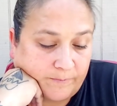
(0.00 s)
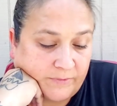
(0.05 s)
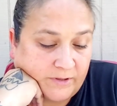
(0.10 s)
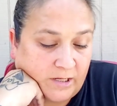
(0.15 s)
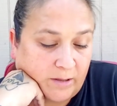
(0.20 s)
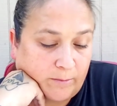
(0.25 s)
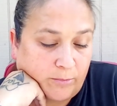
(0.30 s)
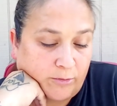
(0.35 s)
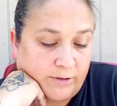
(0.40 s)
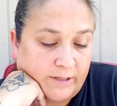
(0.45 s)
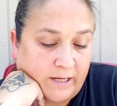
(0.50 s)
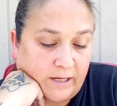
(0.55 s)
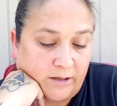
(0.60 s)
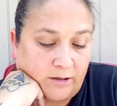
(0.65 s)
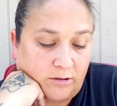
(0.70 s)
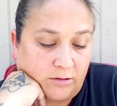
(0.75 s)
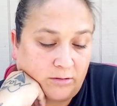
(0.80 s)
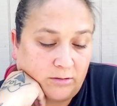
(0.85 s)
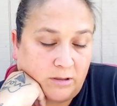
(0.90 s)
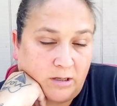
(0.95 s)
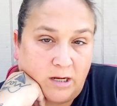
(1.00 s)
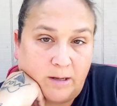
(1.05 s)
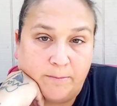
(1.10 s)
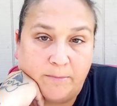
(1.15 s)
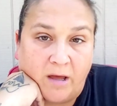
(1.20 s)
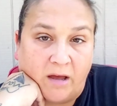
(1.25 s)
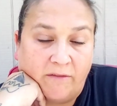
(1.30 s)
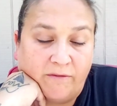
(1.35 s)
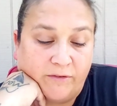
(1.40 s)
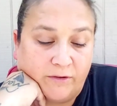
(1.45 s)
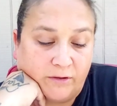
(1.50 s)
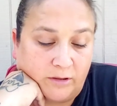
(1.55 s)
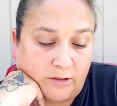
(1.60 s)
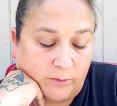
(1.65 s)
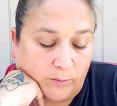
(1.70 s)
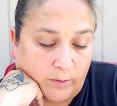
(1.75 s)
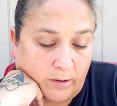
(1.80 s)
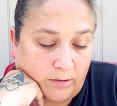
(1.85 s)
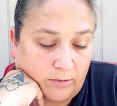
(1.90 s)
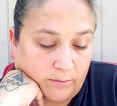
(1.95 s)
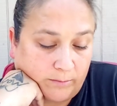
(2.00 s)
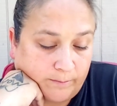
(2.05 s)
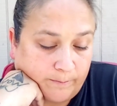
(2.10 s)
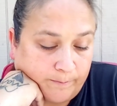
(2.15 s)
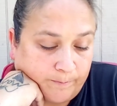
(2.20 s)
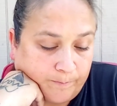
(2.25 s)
Deborah Danner, I'm not feeling well.